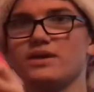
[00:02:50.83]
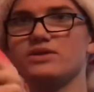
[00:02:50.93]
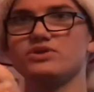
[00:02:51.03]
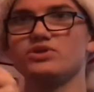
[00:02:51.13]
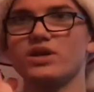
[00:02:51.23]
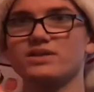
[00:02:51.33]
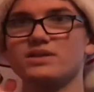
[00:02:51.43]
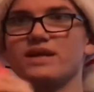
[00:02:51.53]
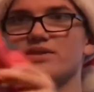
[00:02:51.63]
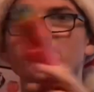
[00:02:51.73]
just
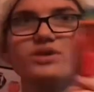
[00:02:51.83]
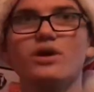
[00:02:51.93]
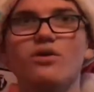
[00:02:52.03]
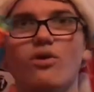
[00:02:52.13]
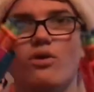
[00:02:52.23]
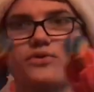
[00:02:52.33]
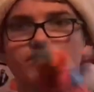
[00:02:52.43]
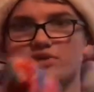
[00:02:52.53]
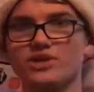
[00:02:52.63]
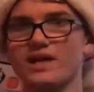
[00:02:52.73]
like so. Hold
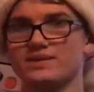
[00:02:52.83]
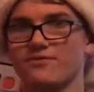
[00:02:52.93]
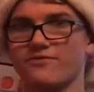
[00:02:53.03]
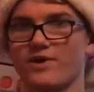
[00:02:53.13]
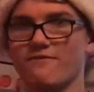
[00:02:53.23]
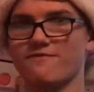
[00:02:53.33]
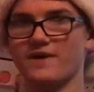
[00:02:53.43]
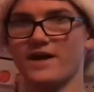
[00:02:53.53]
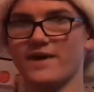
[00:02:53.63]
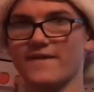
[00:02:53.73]
3 shots up front,
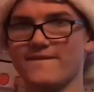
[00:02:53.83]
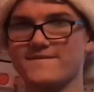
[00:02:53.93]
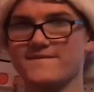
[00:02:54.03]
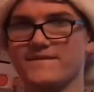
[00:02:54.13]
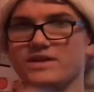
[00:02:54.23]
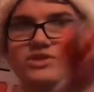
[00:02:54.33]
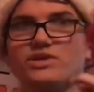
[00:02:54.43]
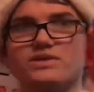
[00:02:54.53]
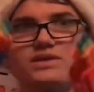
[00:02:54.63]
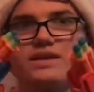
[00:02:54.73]
fire,
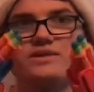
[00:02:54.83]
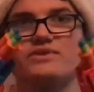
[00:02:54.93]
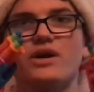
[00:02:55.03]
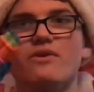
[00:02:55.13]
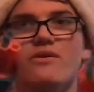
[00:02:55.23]
just like so.